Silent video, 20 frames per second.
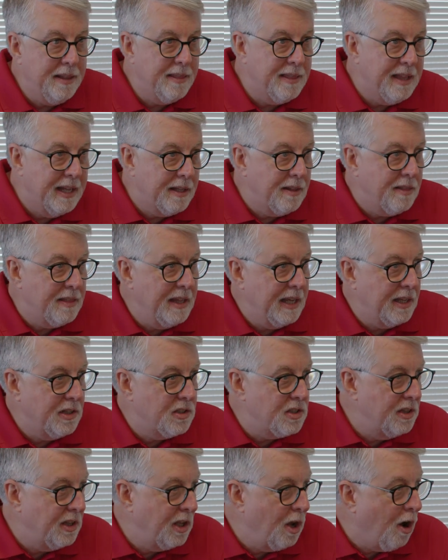think
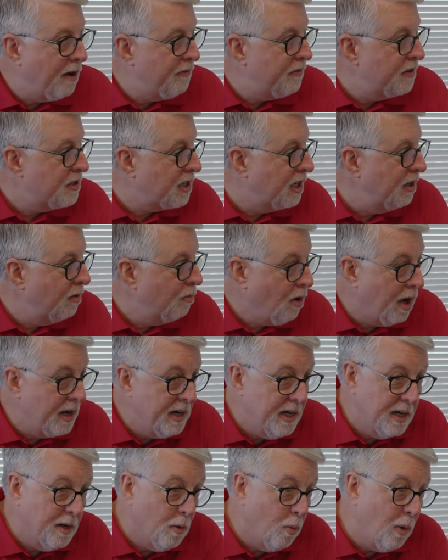things in the office can
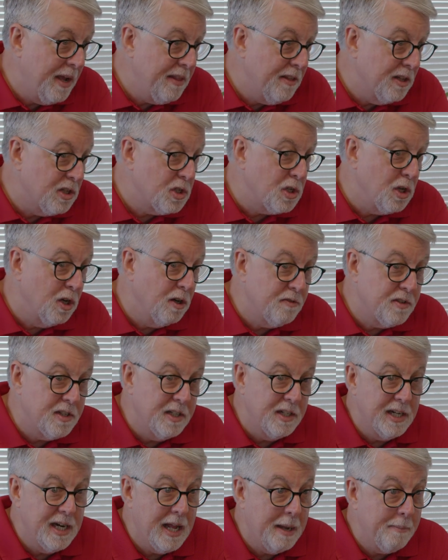run in a way that serves
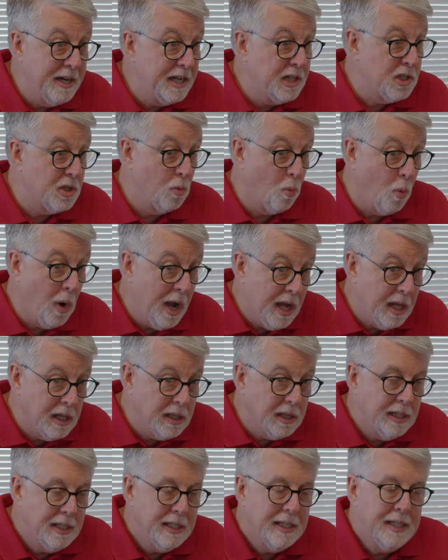the denomination
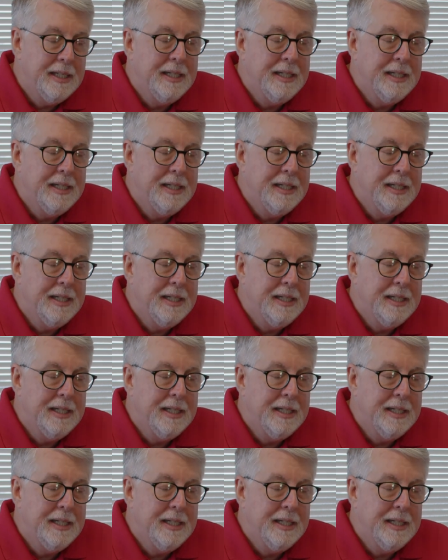well,